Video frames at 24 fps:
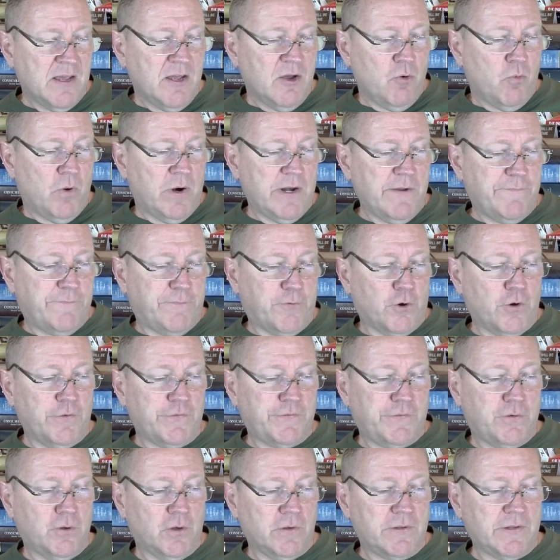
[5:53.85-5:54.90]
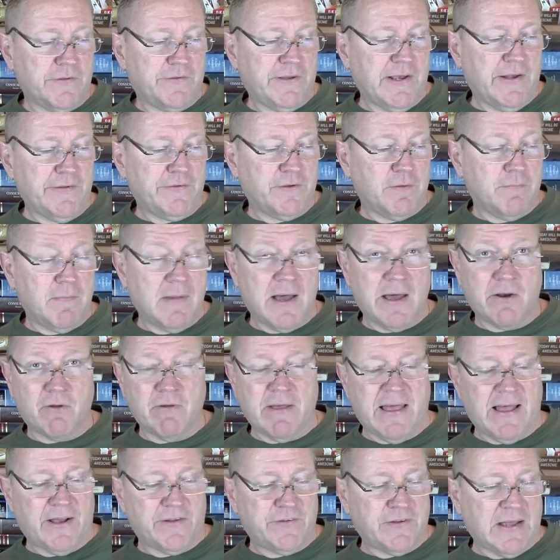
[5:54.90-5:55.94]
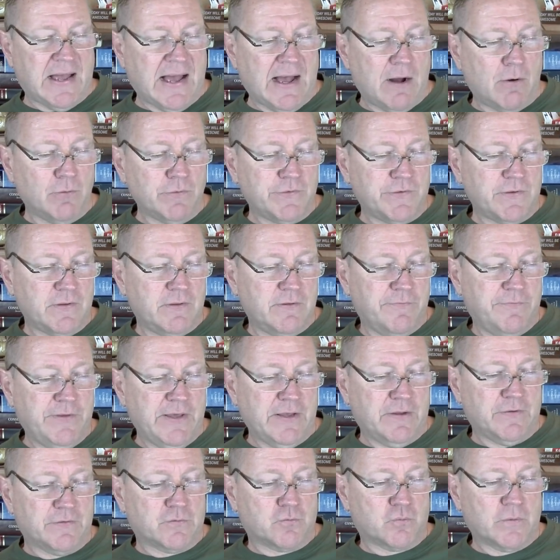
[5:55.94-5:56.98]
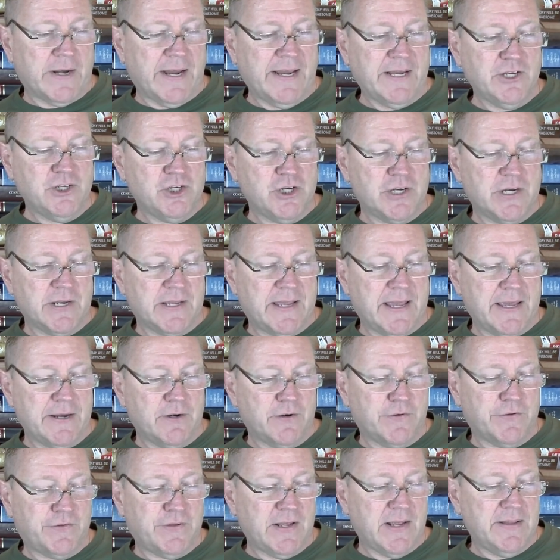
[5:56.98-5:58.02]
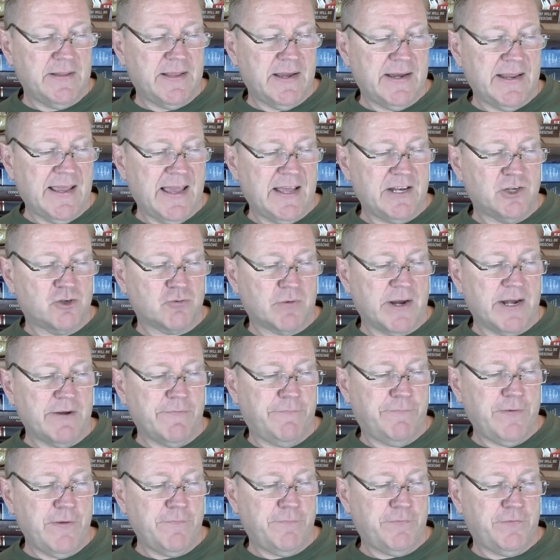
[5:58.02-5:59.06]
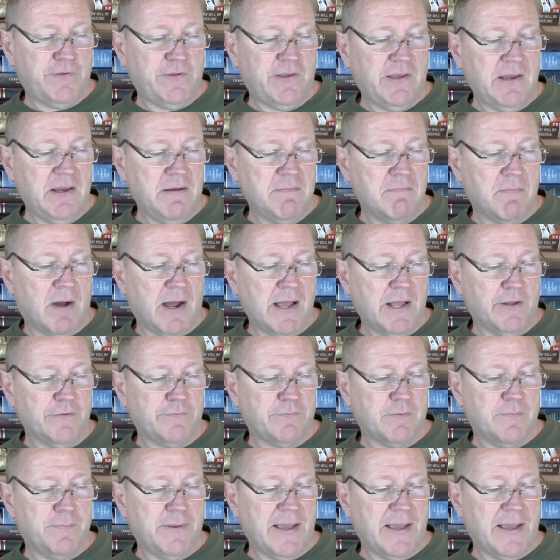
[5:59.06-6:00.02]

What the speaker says: When he first took the Tesla Model X out, the vehicle's range indicator said that he had drained 15 miles from the